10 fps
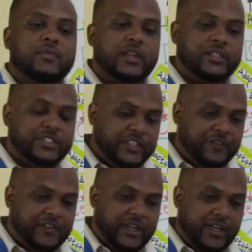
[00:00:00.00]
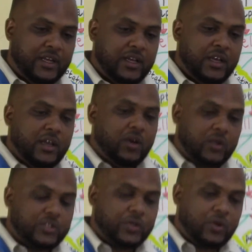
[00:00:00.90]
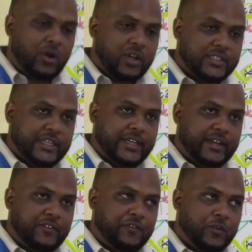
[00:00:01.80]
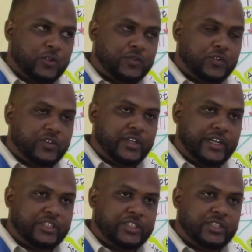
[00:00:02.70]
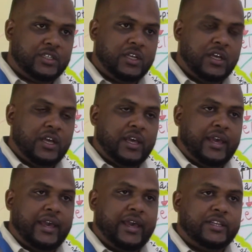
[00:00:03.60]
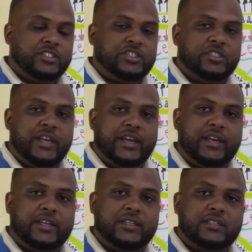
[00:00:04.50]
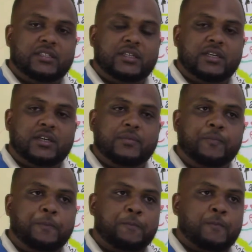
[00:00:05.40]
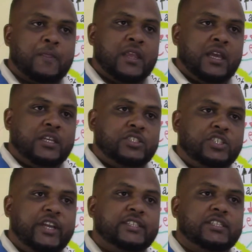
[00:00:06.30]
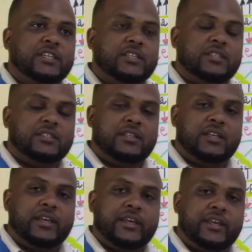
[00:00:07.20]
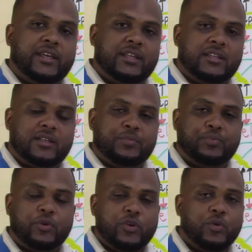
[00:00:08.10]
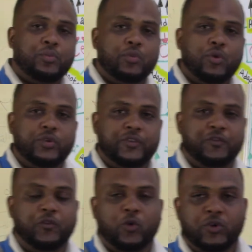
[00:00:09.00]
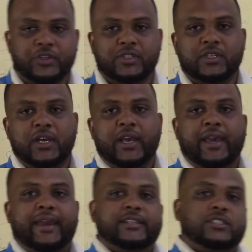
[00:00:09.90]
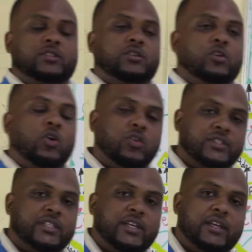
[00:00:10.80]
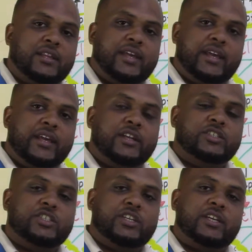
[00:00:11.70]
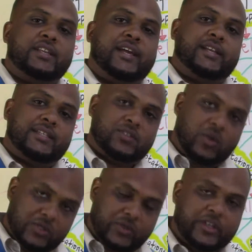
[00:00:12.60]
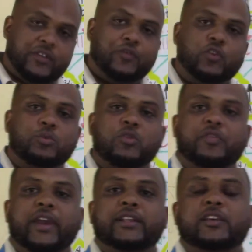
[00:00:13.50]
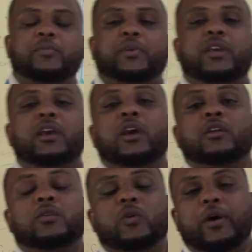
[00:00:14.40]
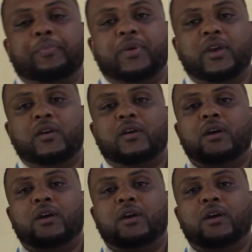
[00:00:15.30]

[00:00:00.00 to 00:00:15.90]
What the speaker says: shifting, also oxidative phosphorylation, and changing the proton motive force and causing the energy that is also in the form of ATP to appear